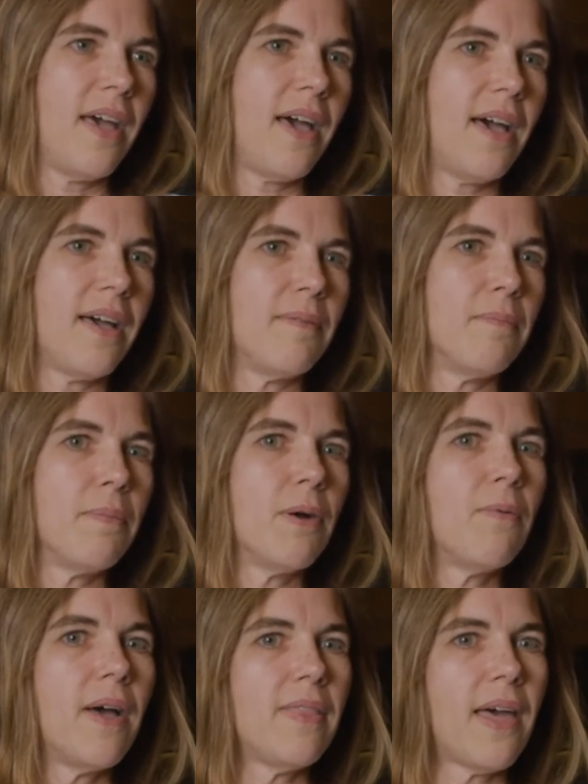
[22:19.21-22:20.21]

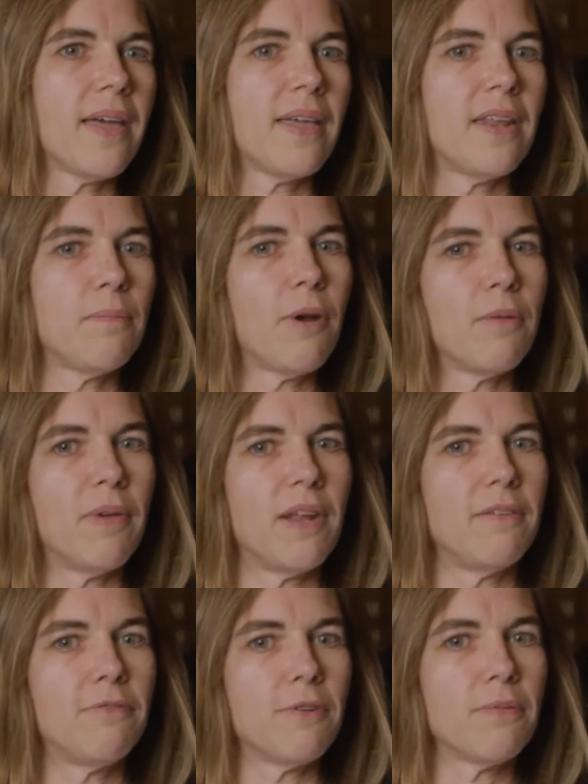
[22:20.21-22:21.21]
But what that getting
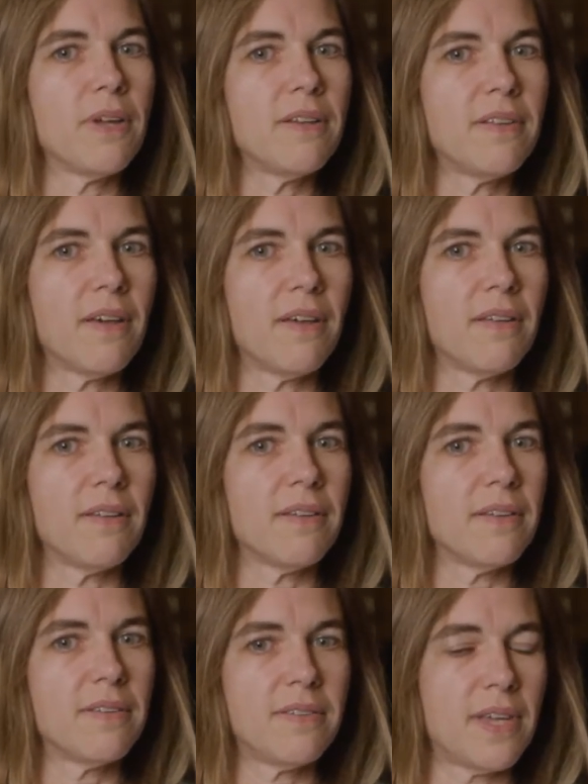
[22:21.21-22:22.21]
permitted for
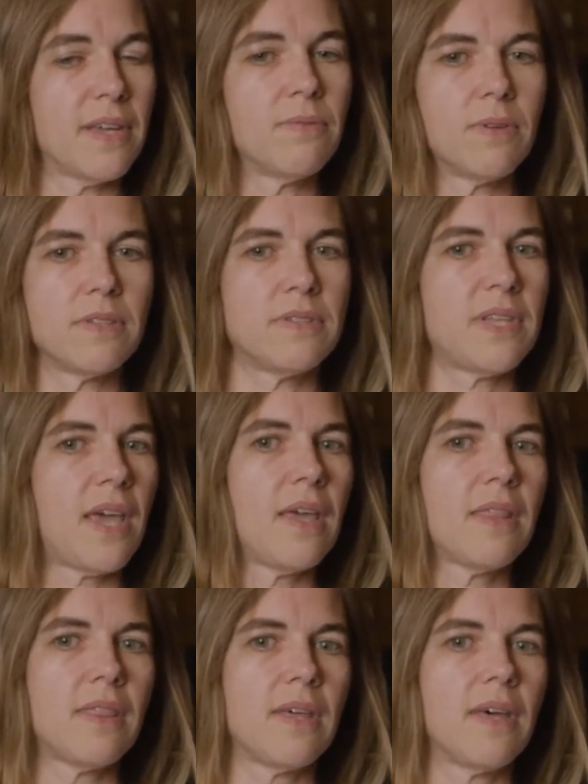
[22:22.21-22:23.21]
retail did was
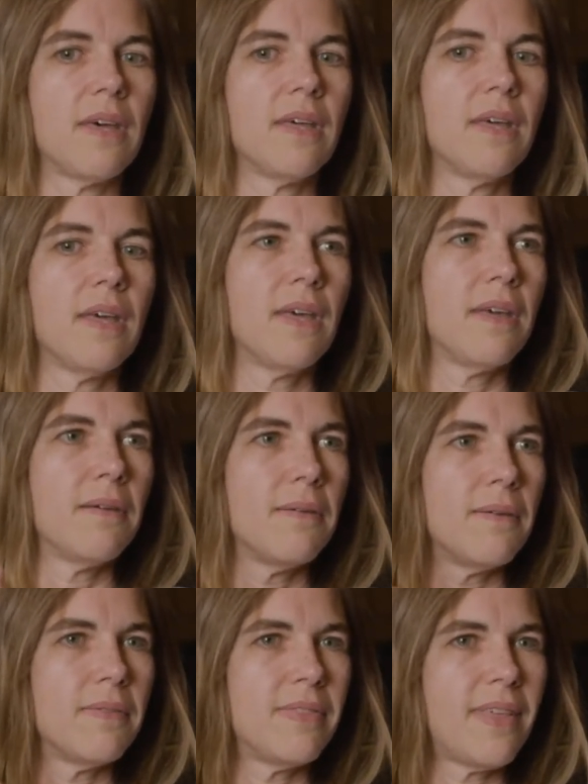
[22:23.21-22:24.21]
take that
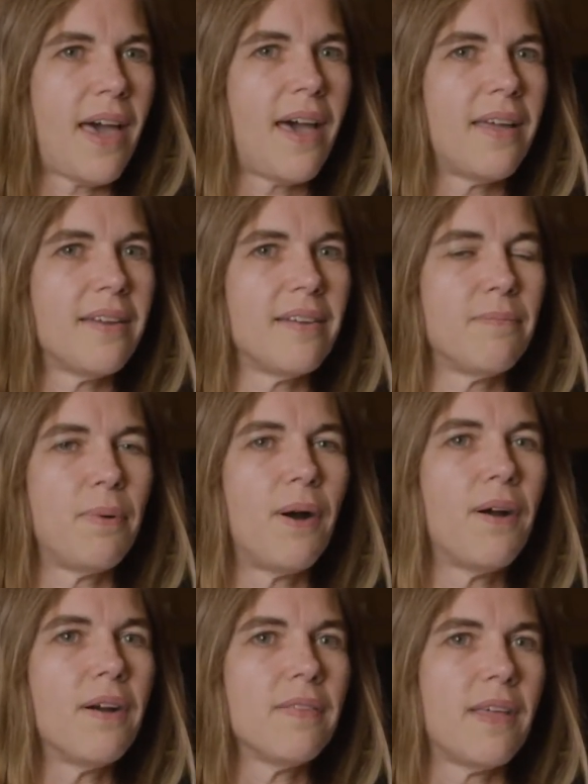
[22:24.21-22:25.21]

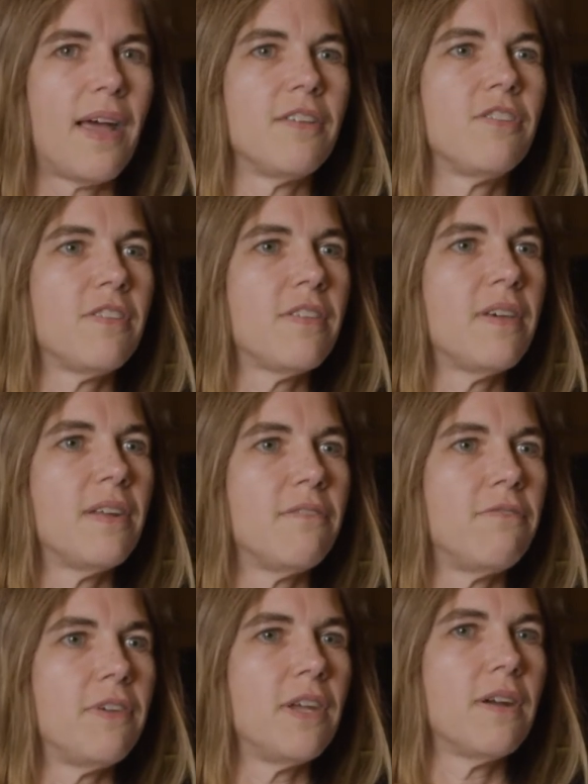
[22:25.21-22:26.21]
part that I just
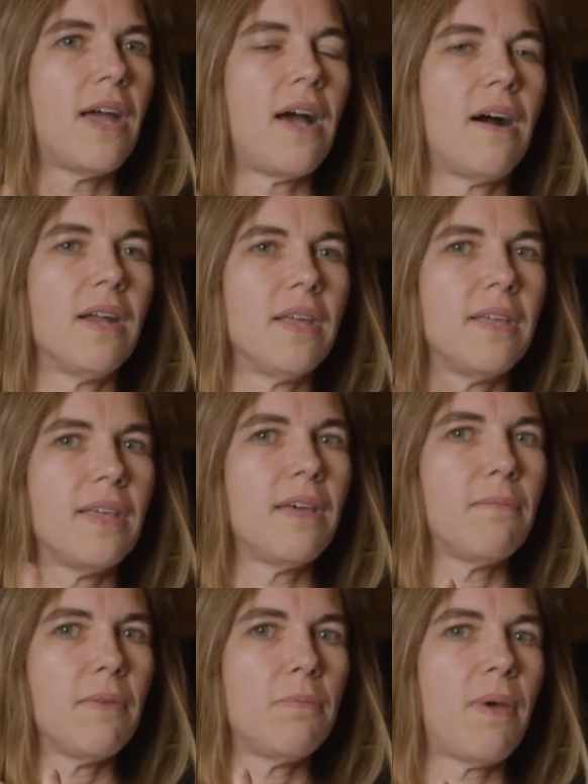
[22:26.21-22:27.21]
couldn't figure out and
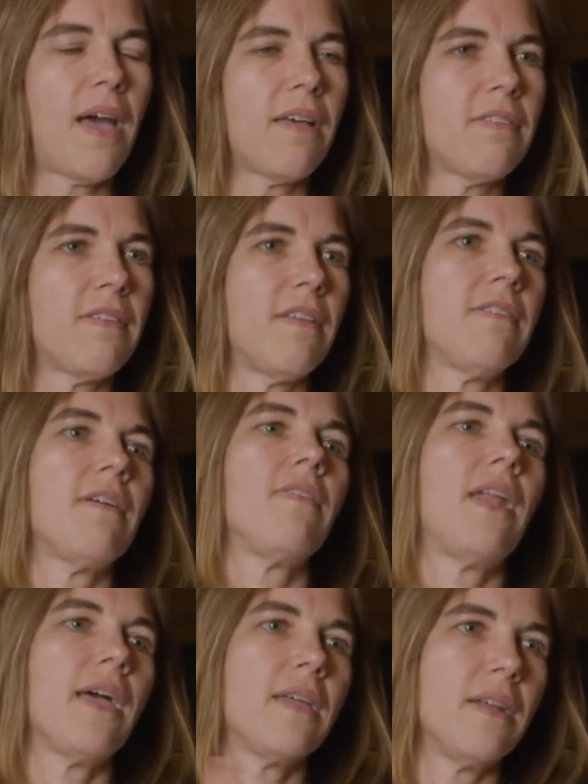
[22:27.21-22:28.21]
get me past it so
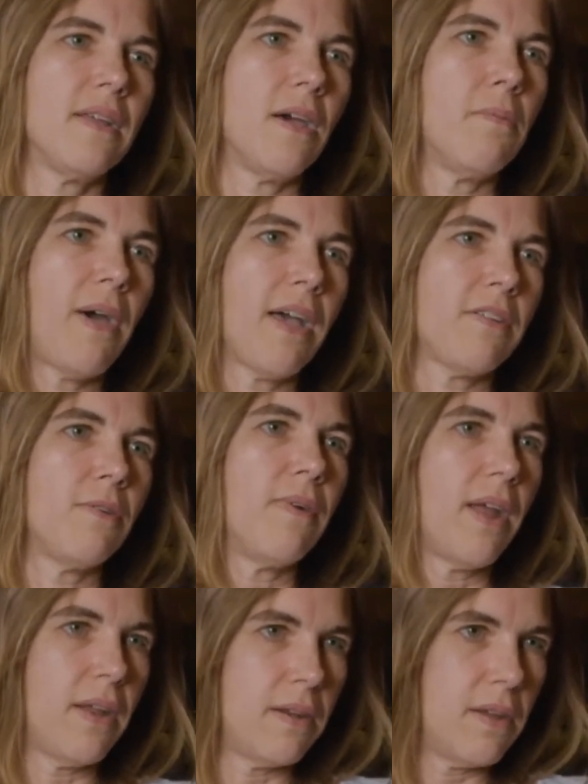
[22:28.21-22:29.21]
that I could go back to
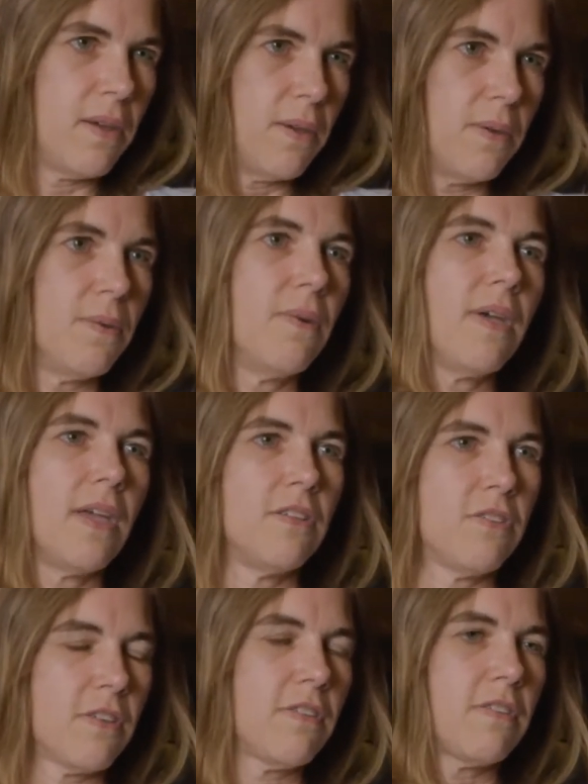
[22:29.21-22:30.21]
what I knew and
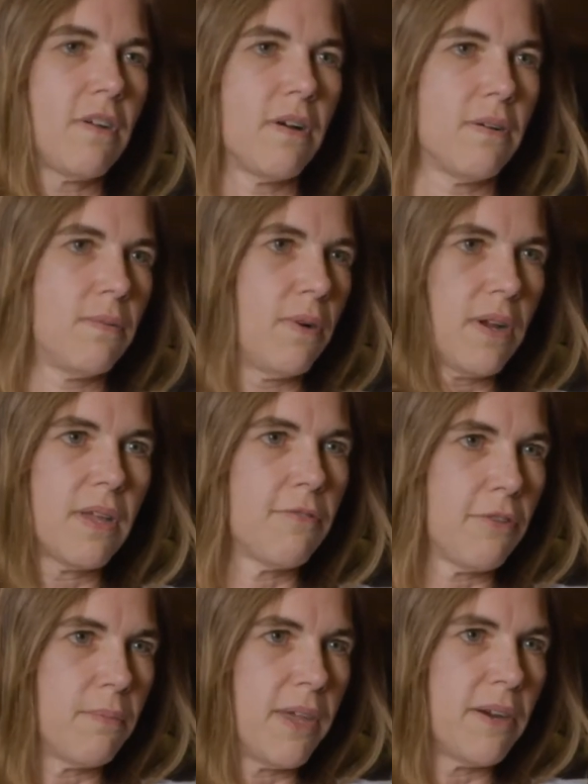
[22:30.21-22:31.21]
just start working
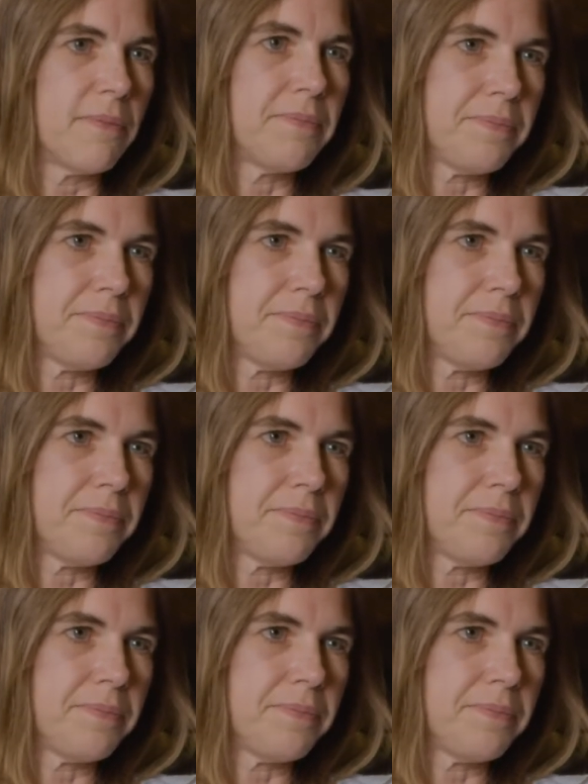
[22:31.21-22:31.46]
from there.